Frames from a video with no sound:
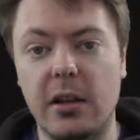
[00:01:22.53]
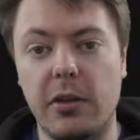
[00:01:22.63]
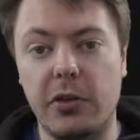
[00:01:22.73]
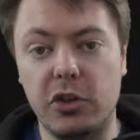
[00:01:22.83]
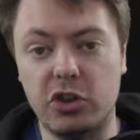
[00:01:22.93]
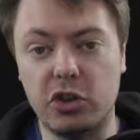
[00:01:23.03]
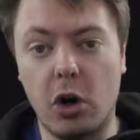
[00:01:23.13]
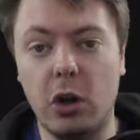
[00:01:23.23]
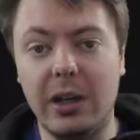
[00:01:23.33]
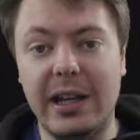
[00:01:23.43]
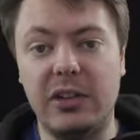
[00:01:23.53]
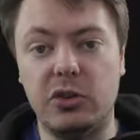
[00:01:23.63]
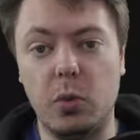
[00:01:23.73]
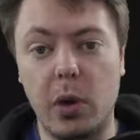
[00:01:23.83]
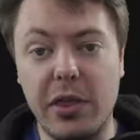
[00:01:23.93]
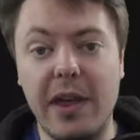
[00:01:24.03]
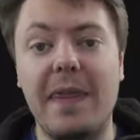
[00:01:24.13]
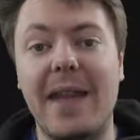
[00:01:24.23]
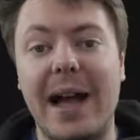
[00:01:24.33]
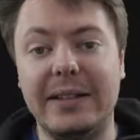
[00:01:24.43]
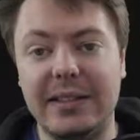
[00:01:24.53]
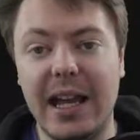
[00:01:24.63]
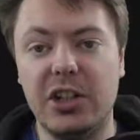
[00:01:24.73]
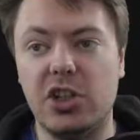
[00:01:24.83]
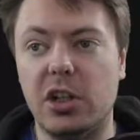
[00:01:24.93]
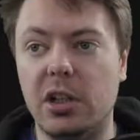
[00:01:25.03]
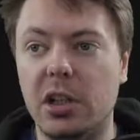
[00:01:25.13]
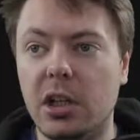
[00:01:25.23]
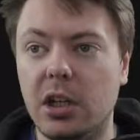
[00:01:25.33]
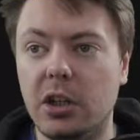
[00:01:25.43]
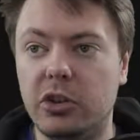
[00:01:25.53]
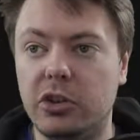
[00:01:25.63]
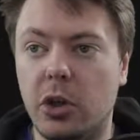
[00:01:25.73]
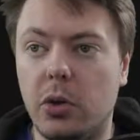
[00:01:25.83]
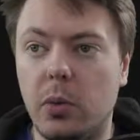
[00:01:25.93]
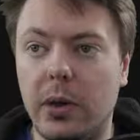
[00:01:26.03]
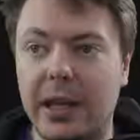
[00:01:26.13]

that the scroll is within that section. So we